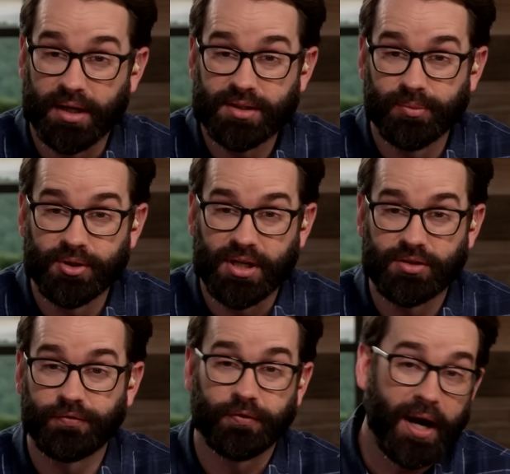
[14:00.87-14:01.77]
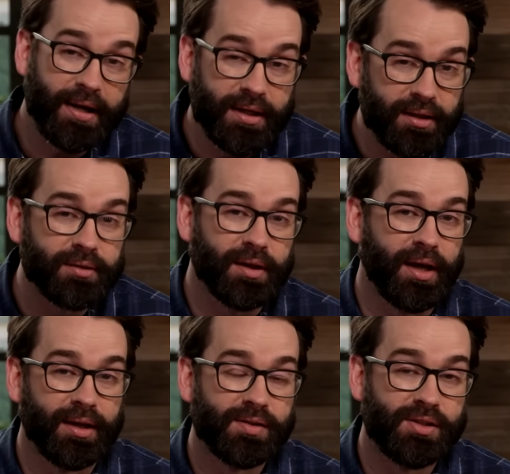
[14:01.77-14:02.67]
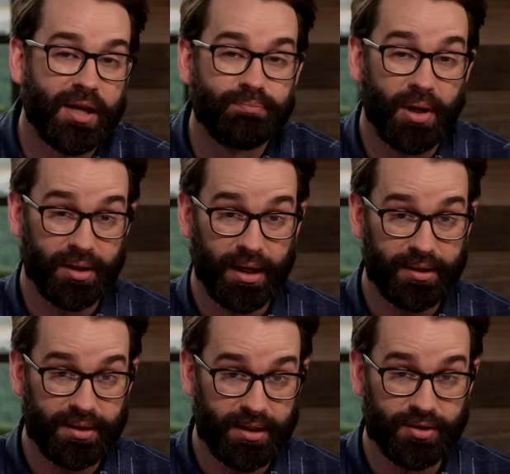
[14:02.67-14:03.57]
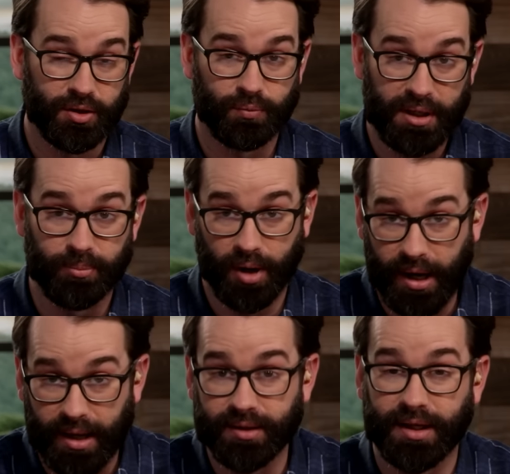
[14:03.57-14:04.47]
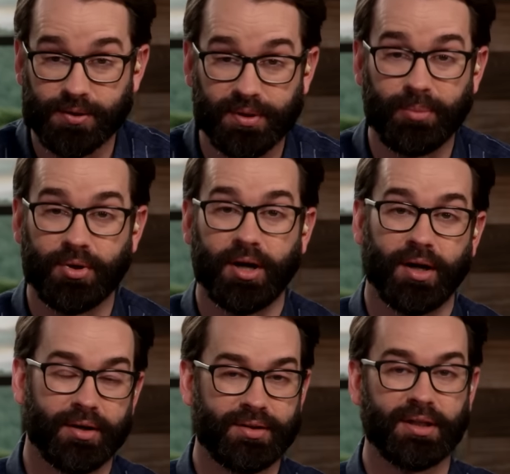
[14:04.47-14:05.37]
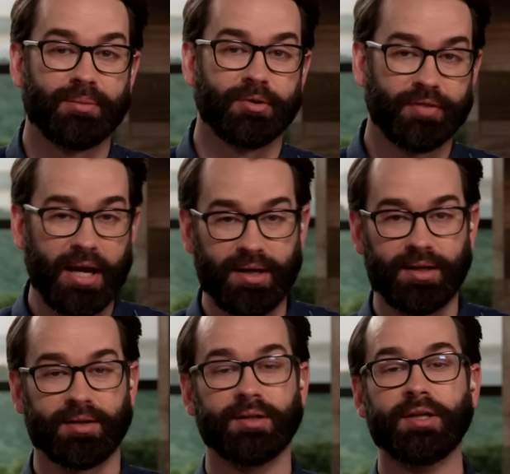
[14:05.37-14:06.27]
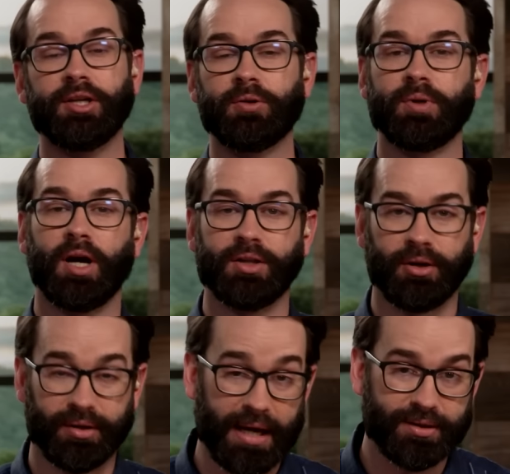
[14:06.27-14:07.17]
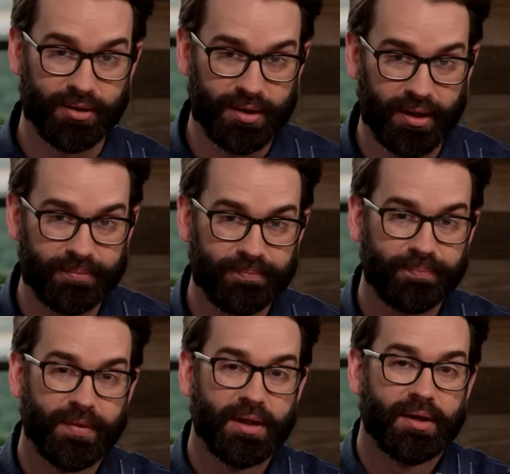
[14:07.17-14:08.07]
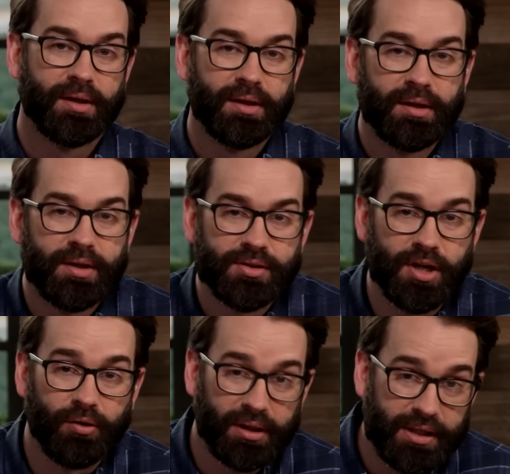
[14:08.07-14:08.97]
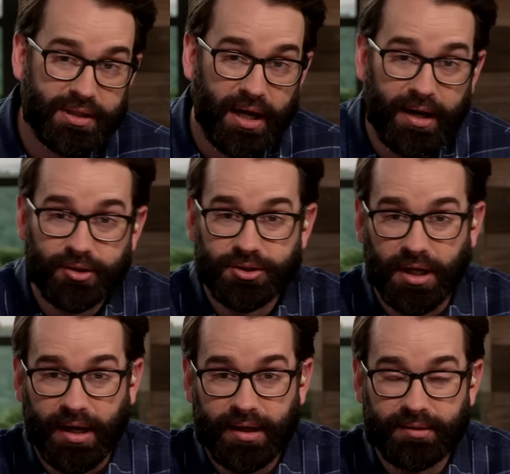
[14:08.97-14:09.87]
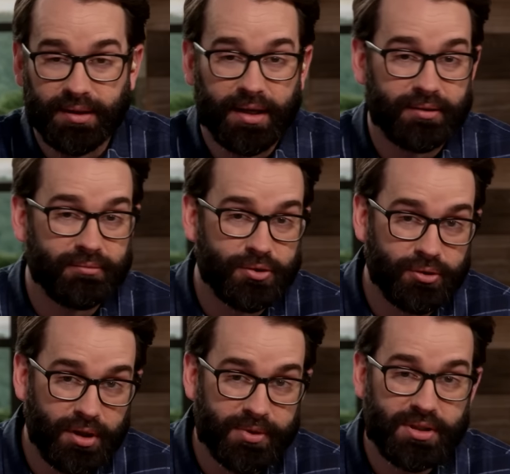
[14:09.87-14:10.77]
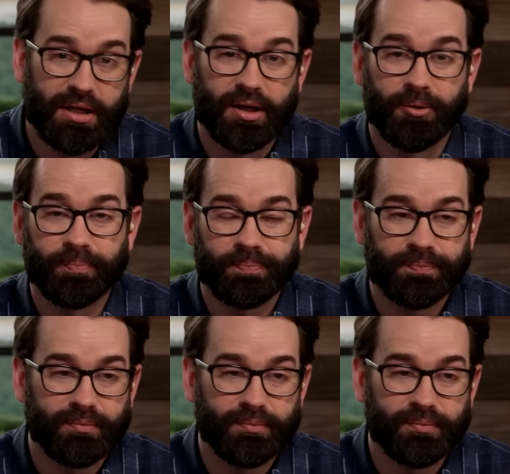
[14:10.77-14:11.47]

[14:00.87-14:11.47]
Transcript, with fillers: customers as fratty and said Bud Light needed to rebrand, and that's when they brought on Dylan Mulvaney, and we all know how that turned out. So Alyssa Heinerscheid, like Julie Masino,